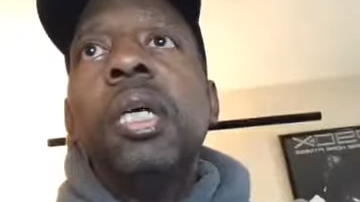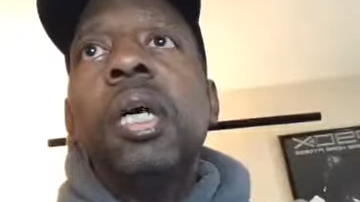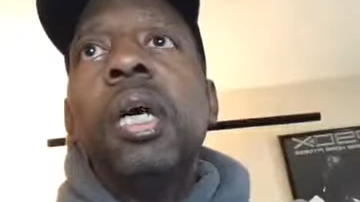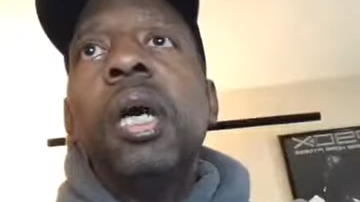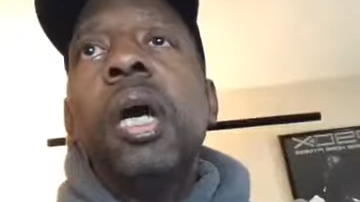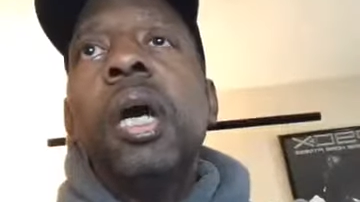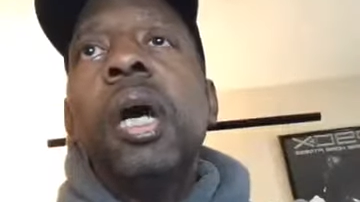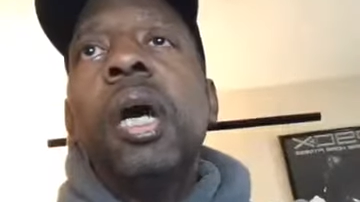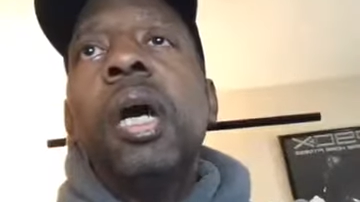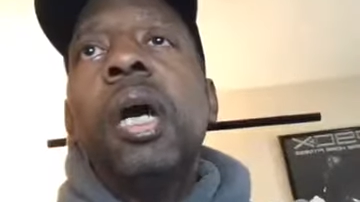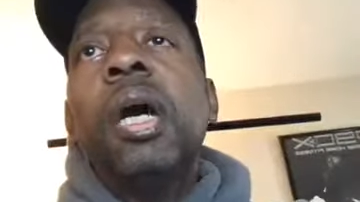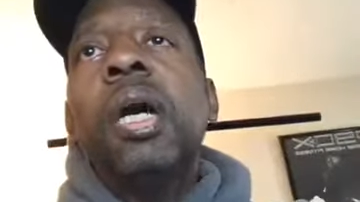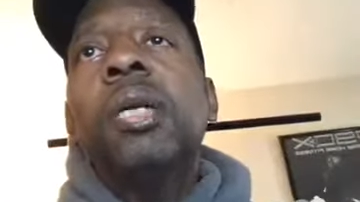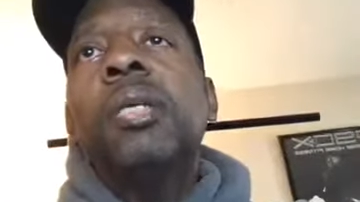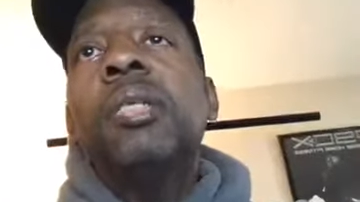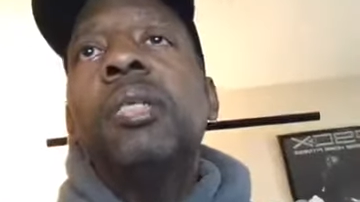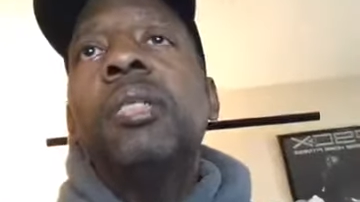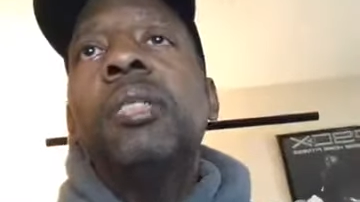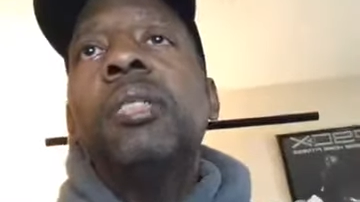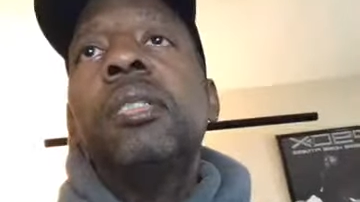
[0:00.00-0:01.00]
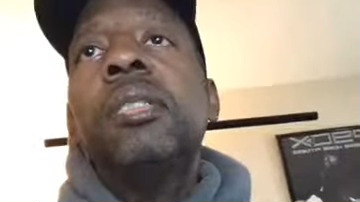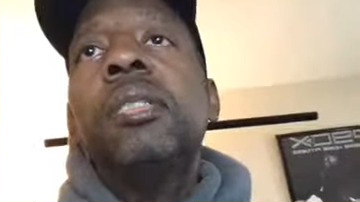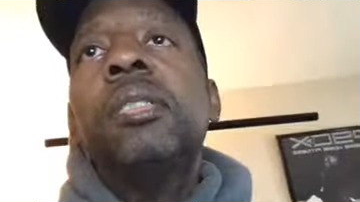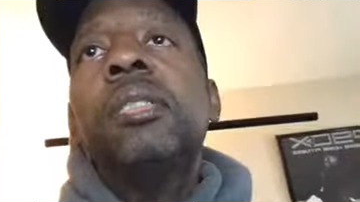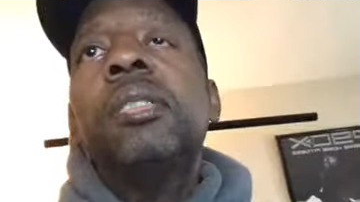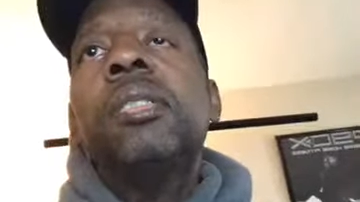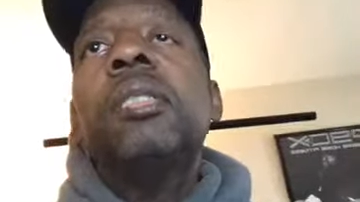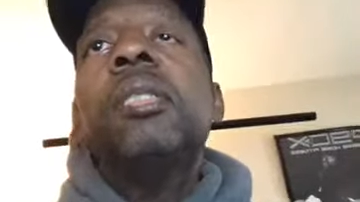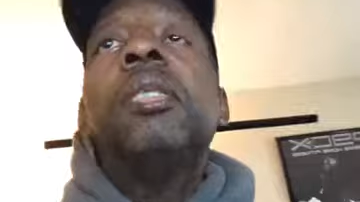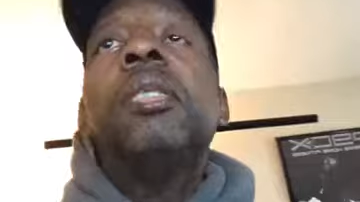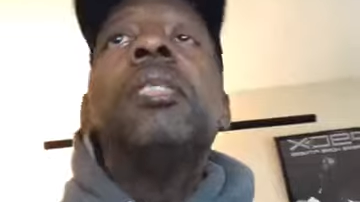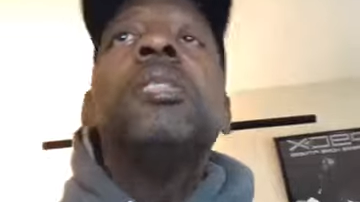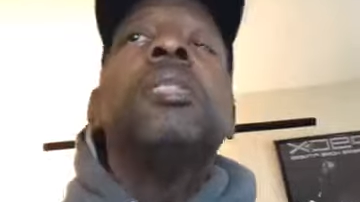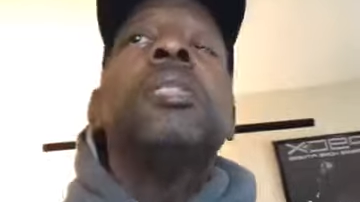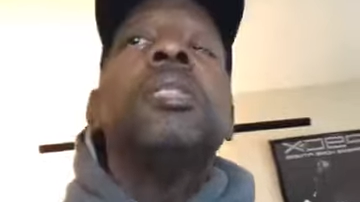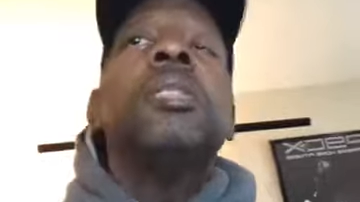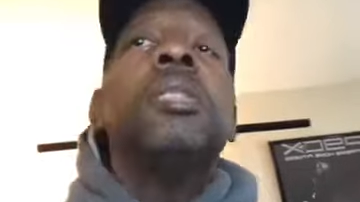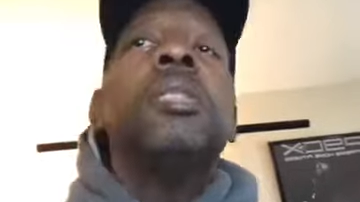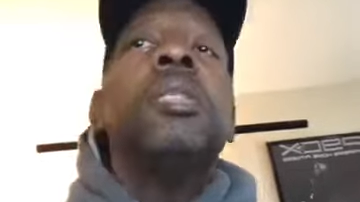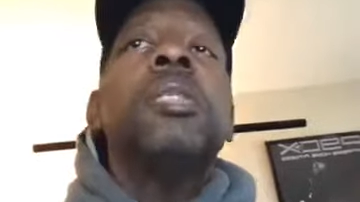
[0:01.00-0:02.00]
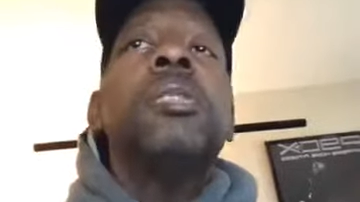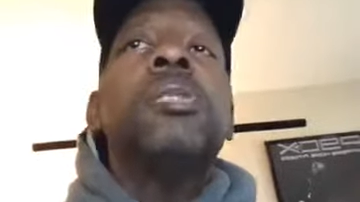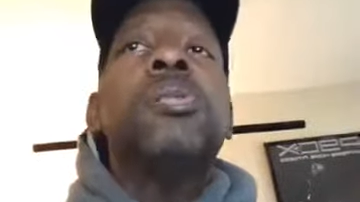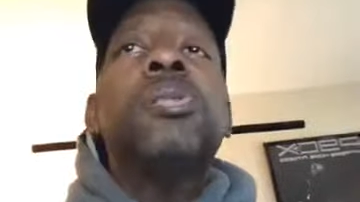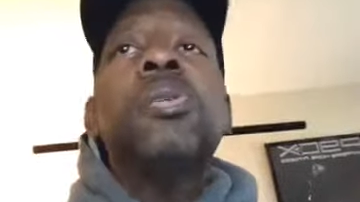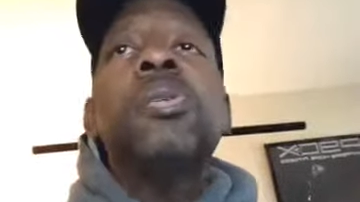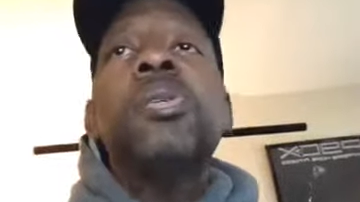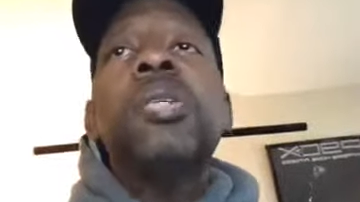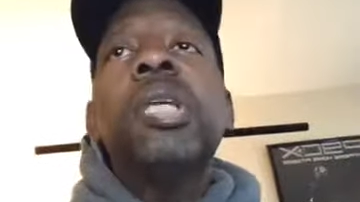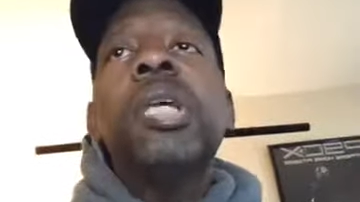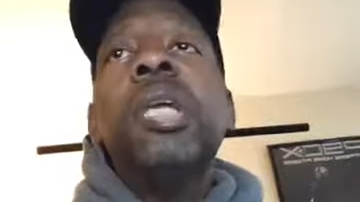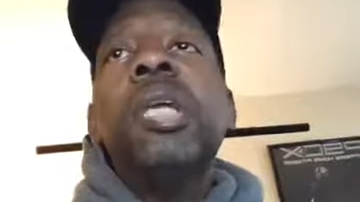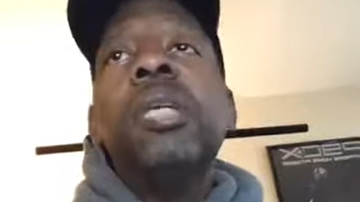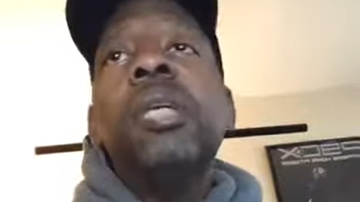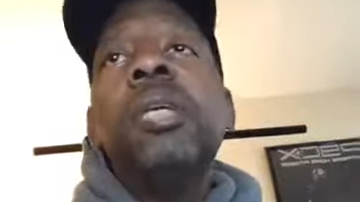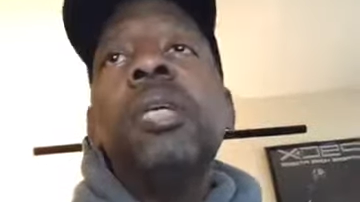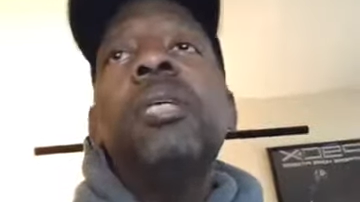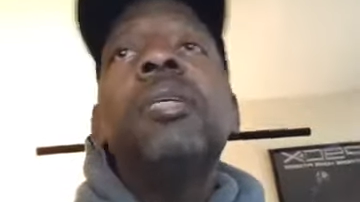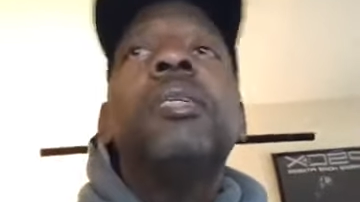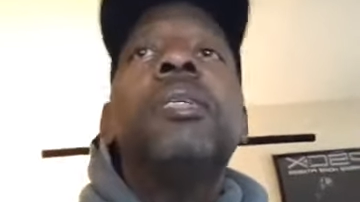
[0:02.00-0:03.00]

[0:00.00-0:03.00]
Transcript: drooling,